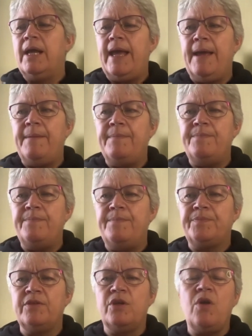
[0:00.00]

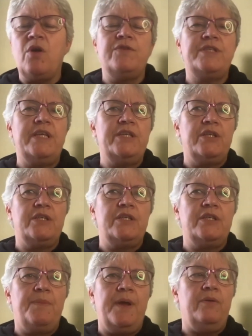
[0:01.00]
the
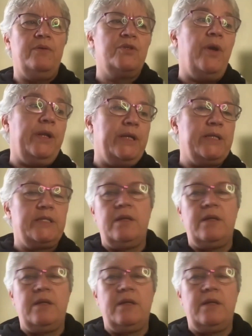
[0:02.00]
conversations about toilets,